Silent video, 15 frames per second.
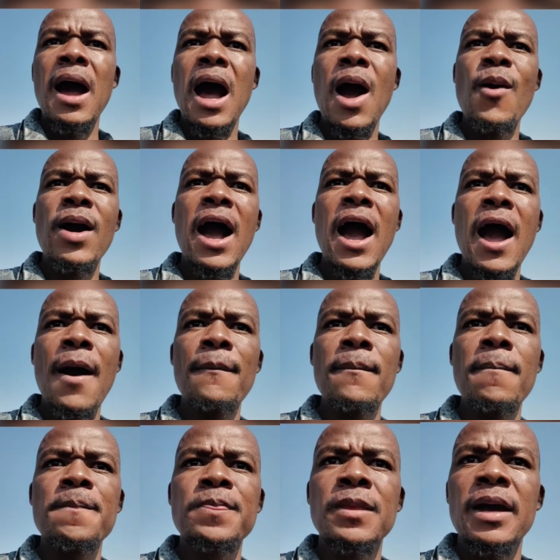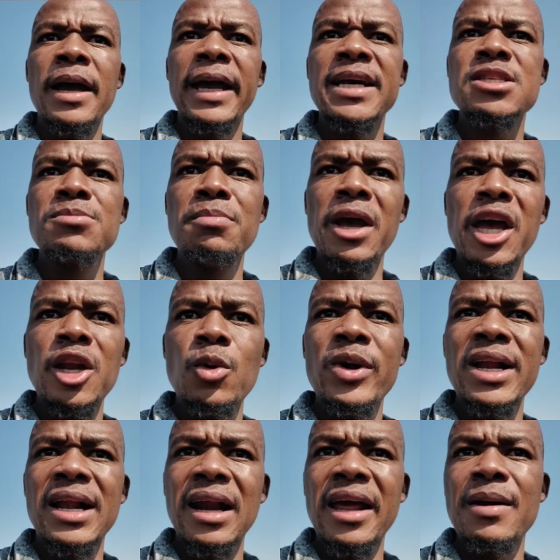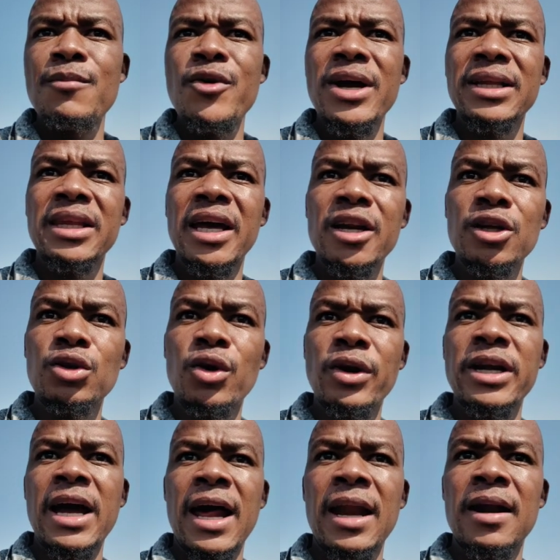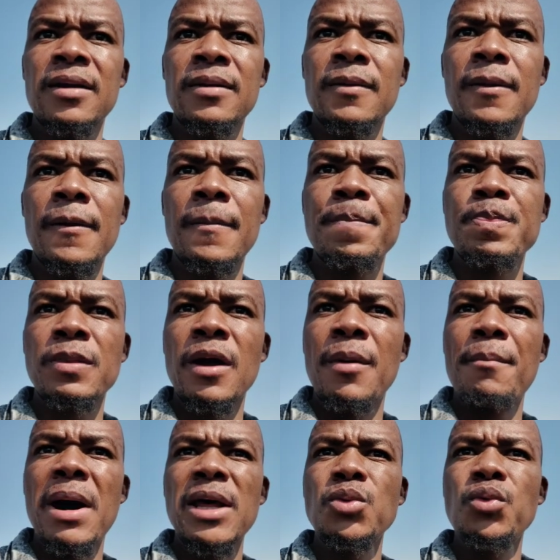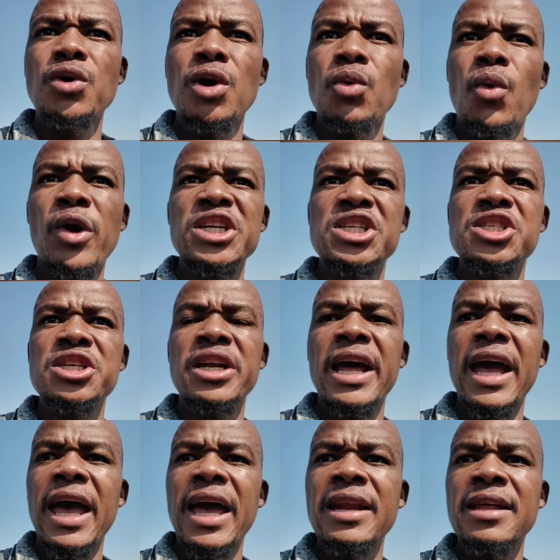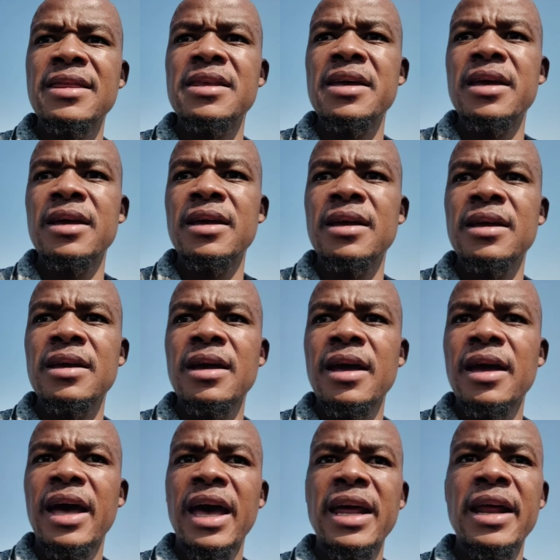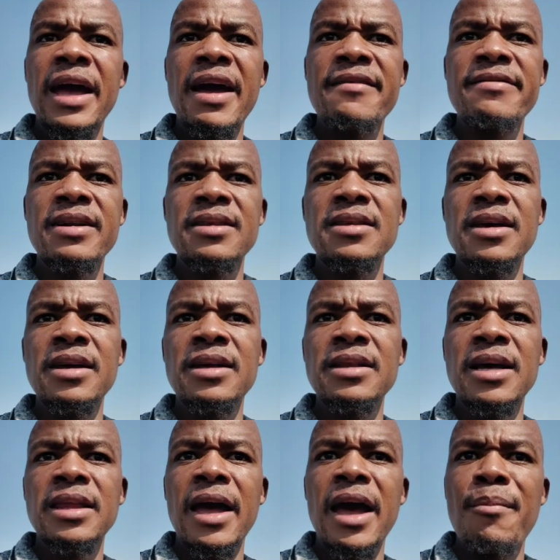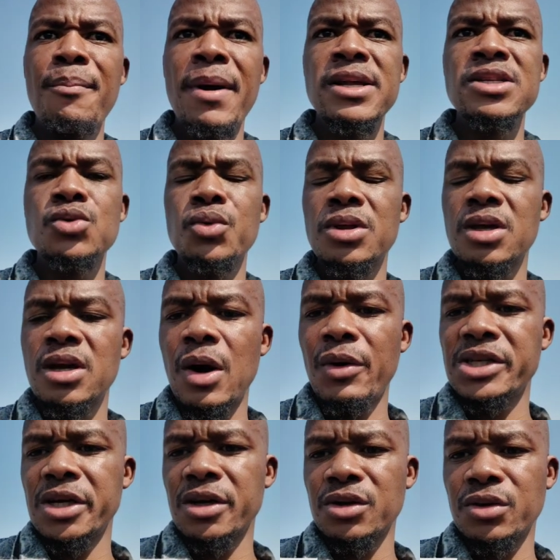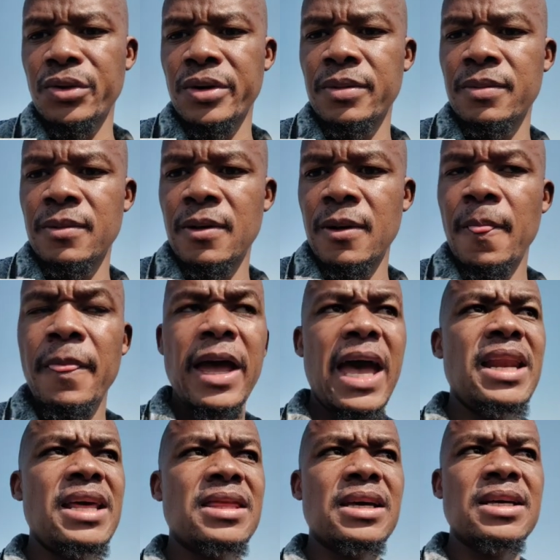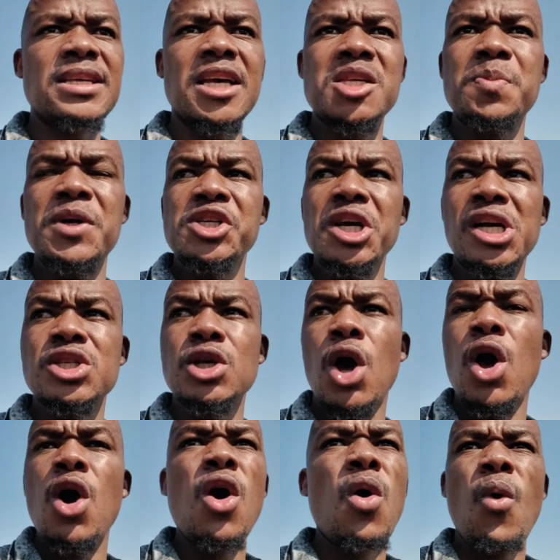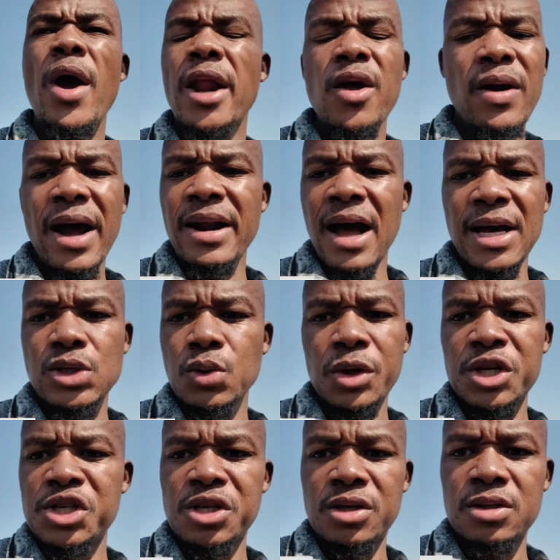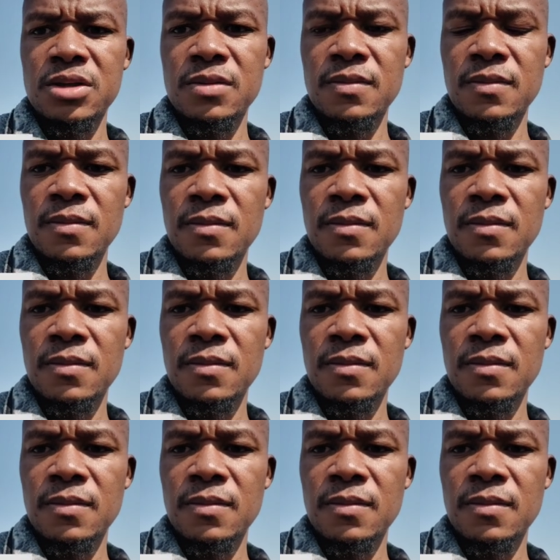How come as men we claim we are territorial, but we don't question anything and everything that happens within our territory? Anything suspicious, where now you can ask questions.